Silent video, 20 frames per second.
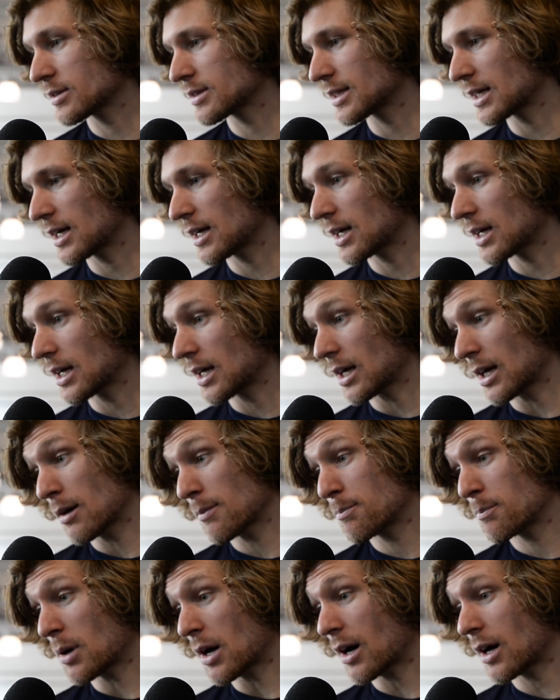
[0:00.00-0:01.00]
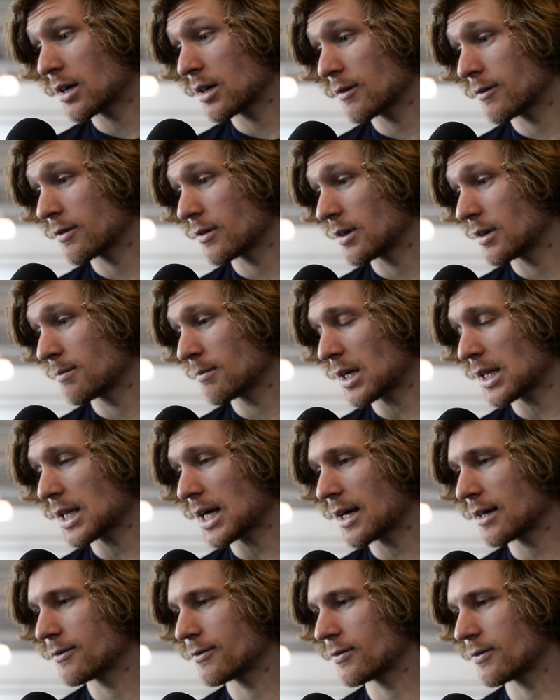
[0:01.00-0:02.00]
a part of my
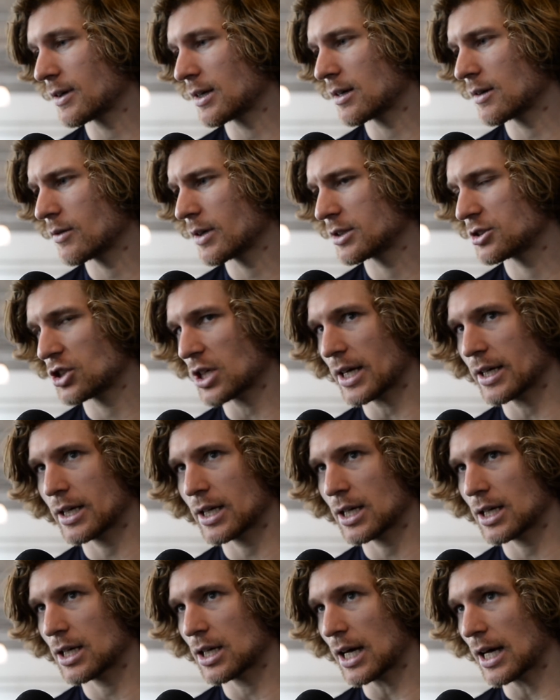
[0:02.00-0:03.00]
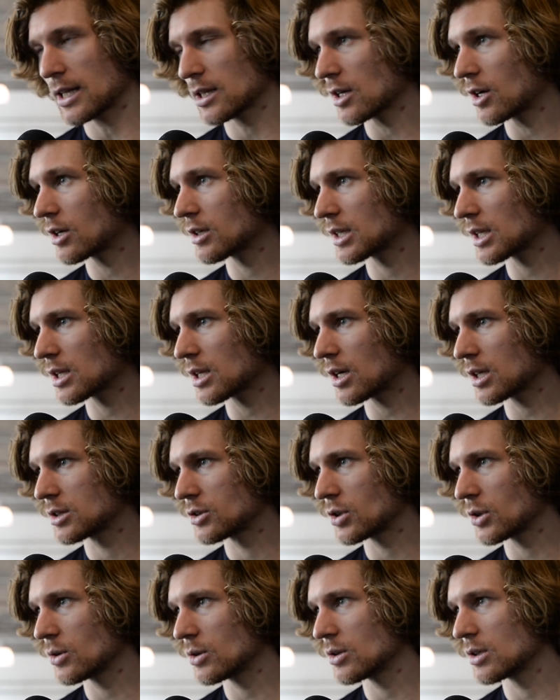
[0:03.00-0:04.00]
life which I learned a lot
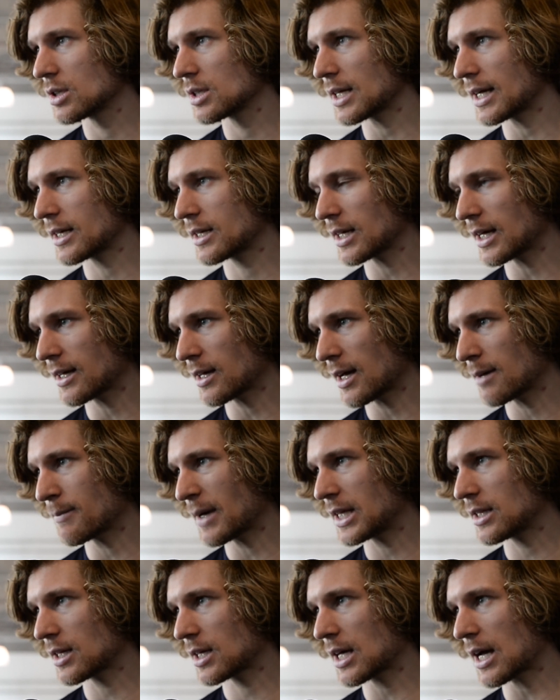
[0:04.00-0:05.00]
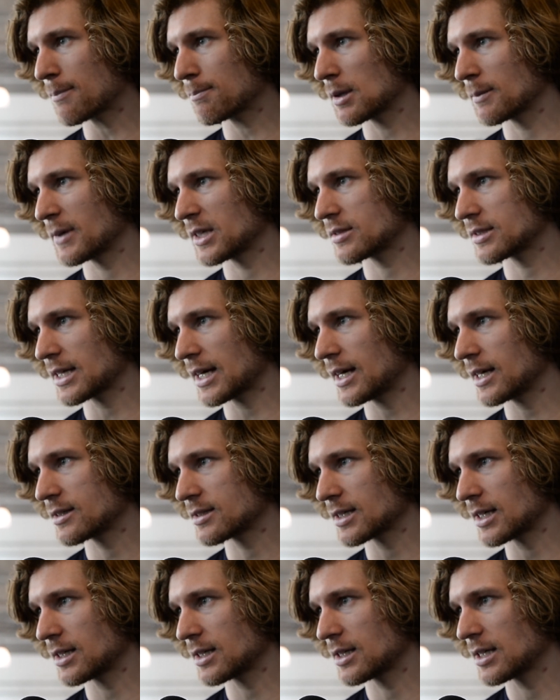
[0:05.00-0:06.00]
too. Like I made a couple
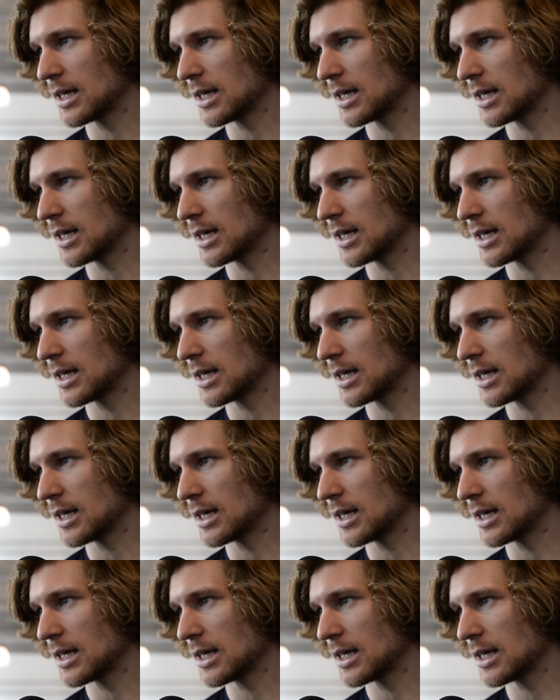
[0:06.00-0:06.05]
mistakes, and